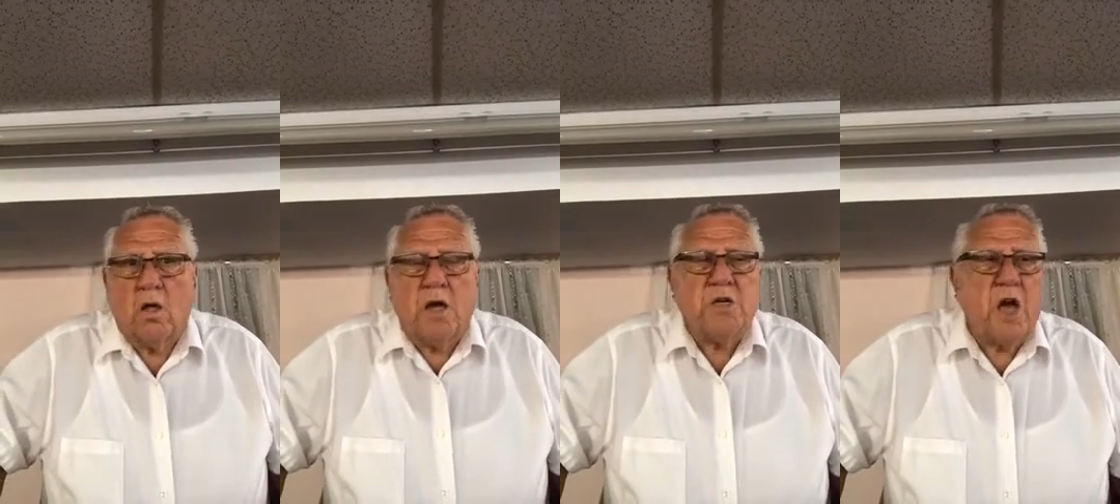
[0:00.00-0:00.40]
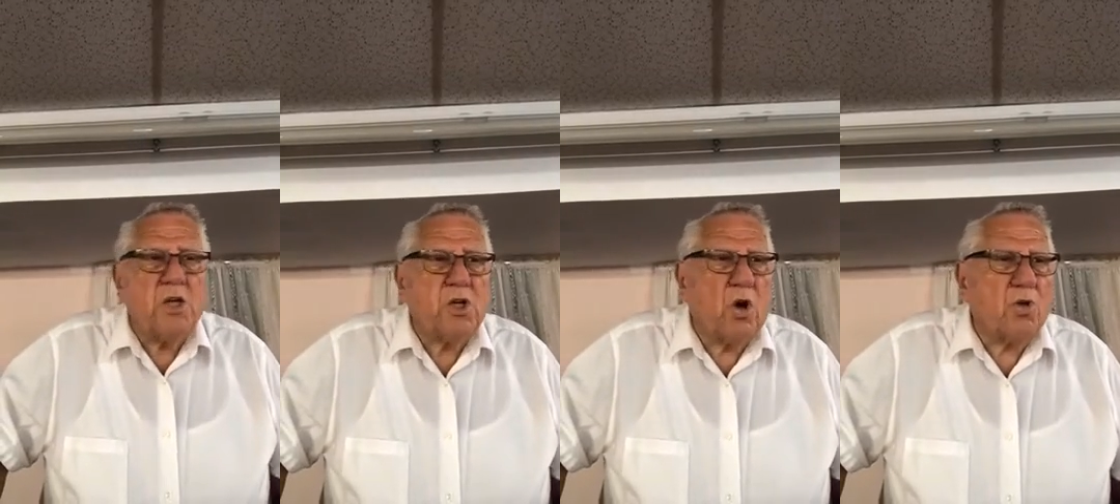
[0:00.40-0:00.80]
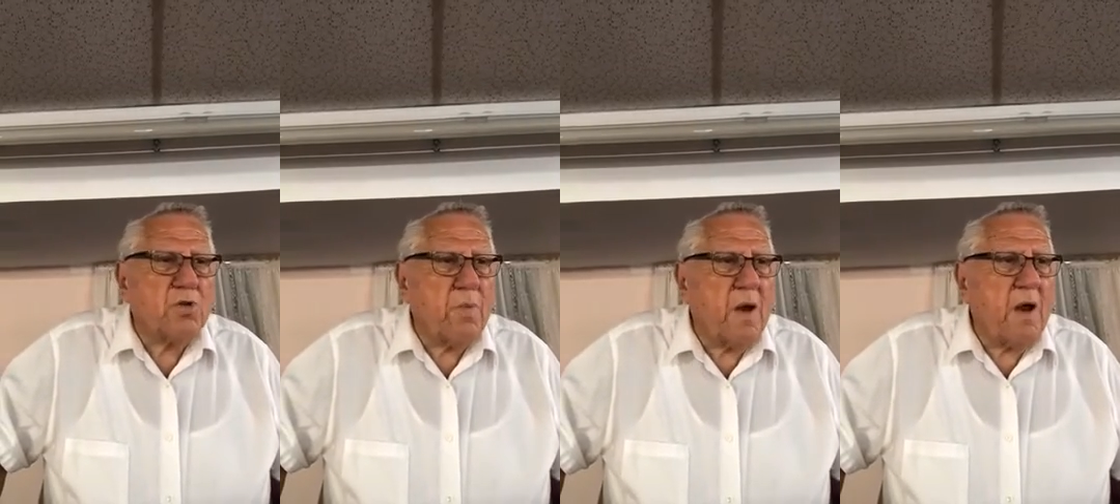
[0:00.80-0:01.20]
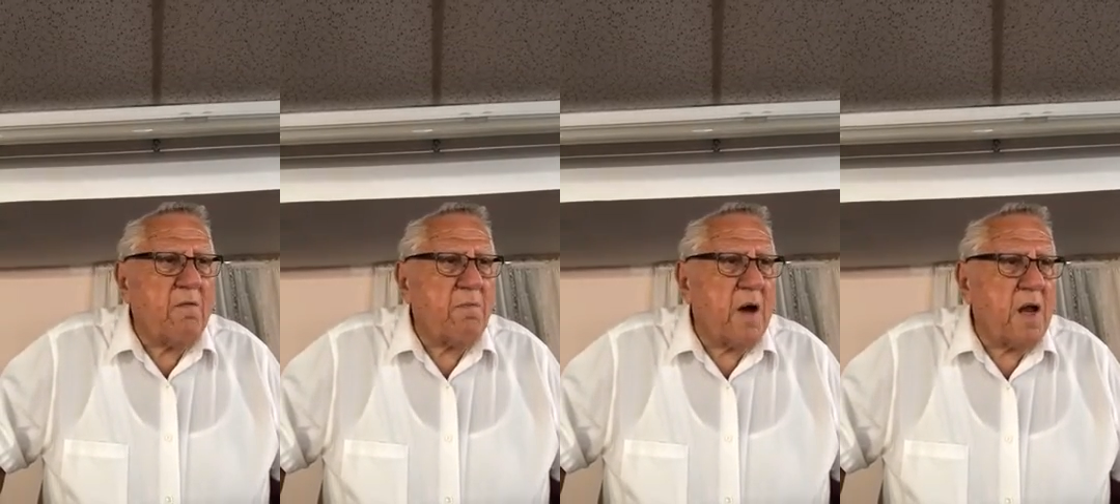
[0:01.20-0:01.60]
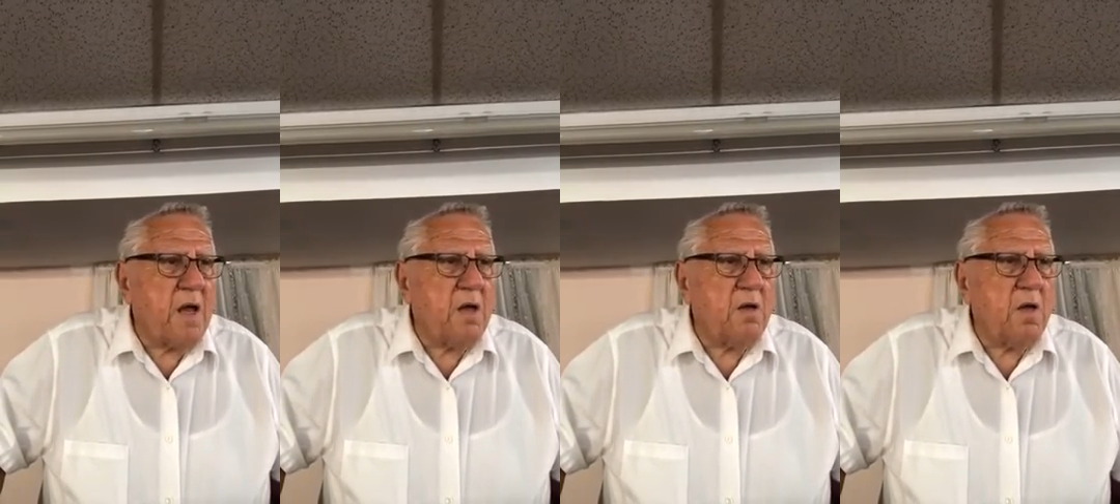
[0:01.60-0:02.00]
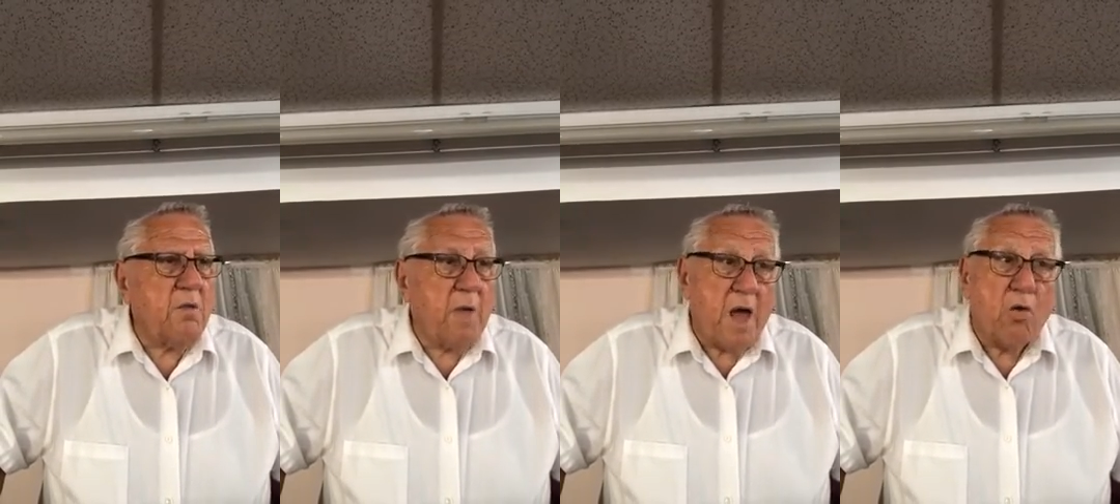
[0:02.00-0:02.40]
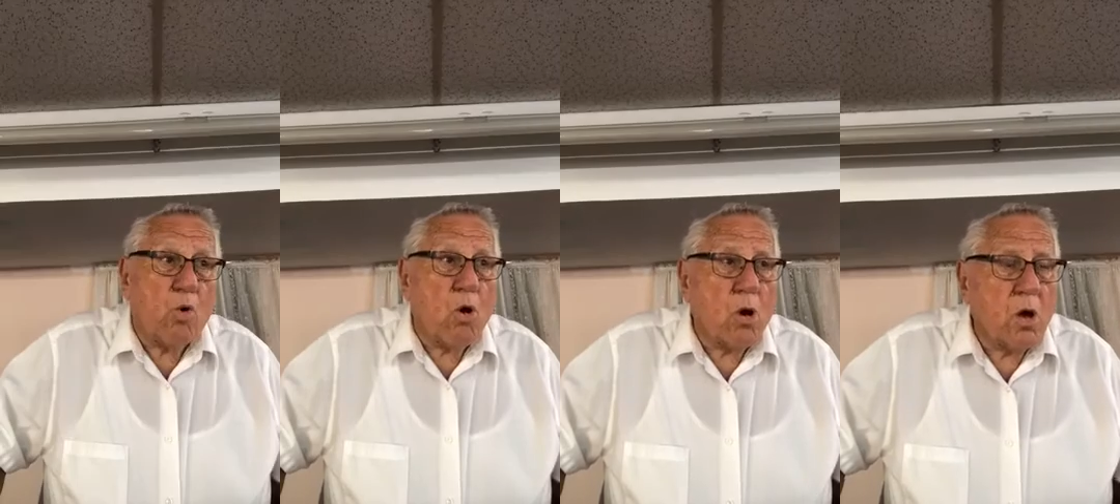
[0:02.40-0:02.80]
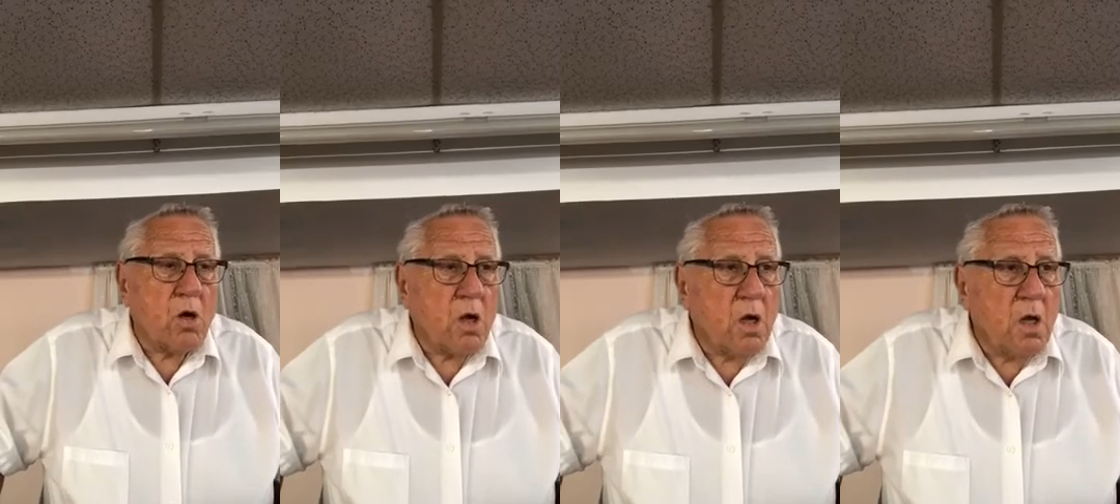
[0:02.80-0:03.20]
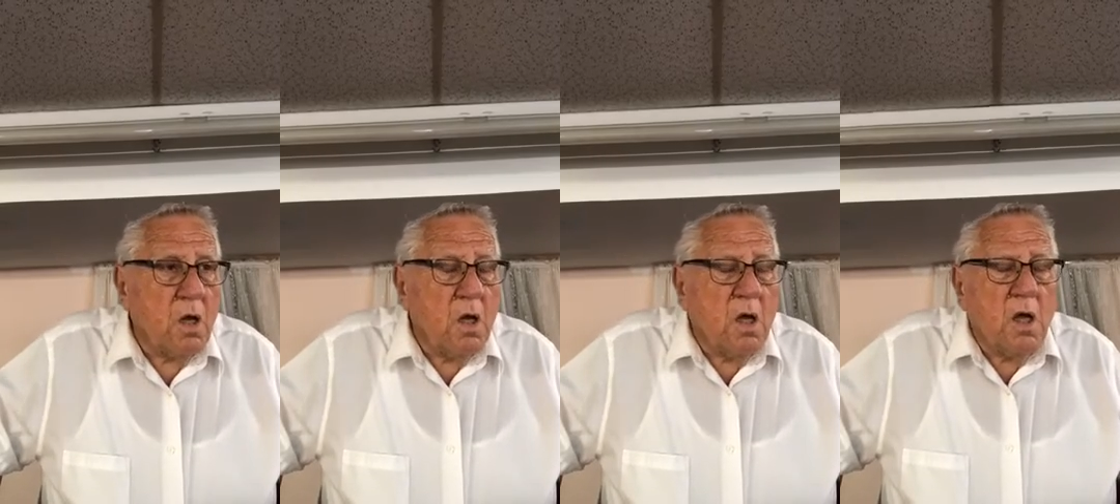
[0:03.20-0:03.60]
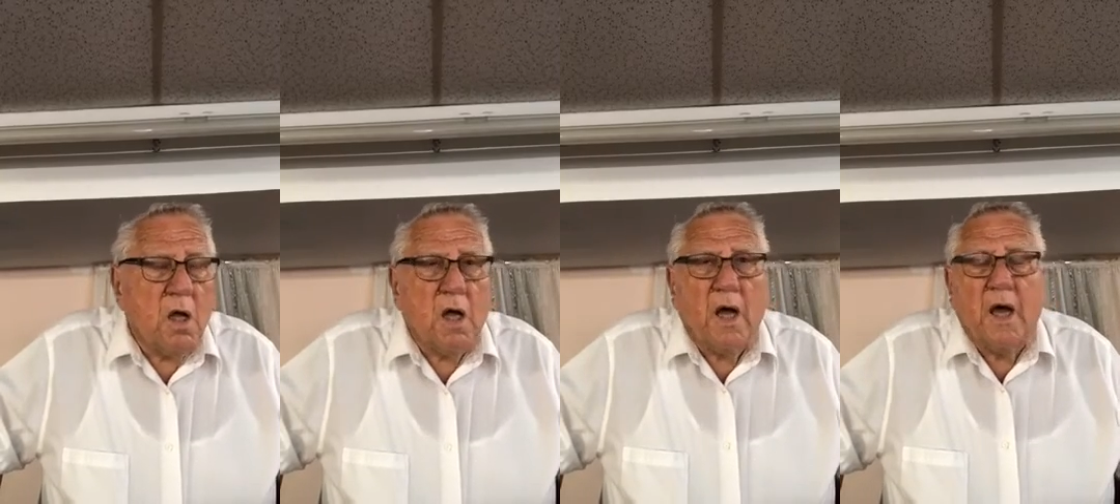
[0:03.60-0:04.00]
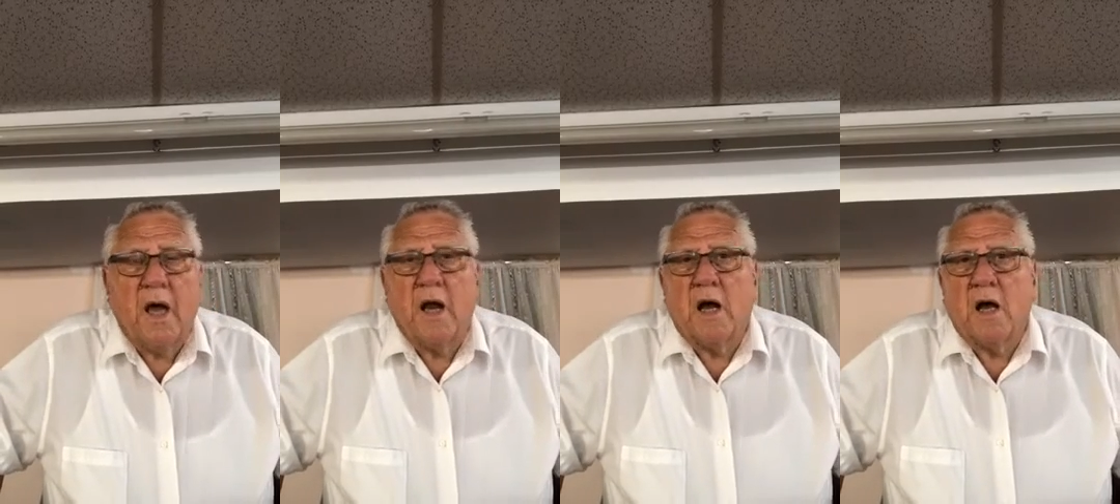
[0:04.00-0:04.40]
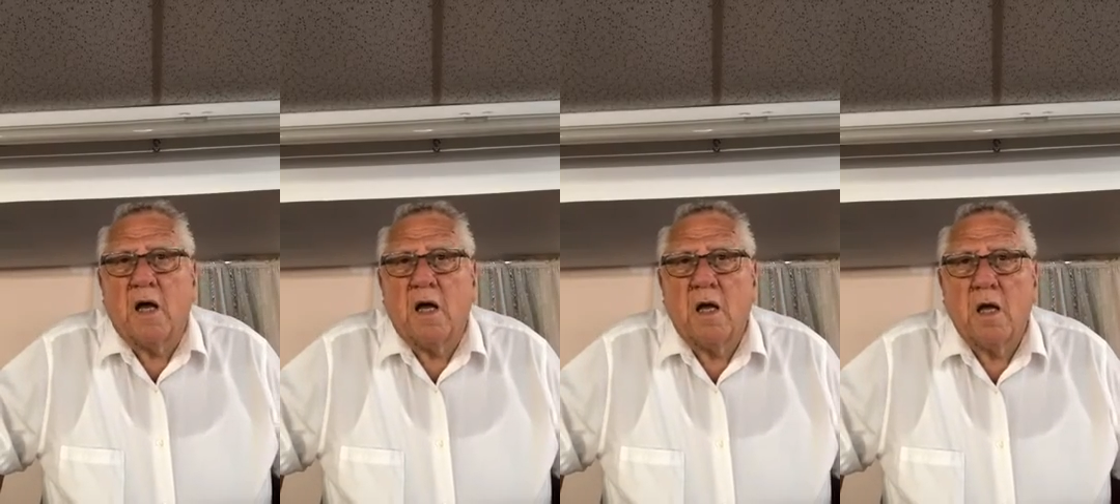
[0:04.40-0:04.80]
He's head and shoulders above everybody and a man of war. And uh,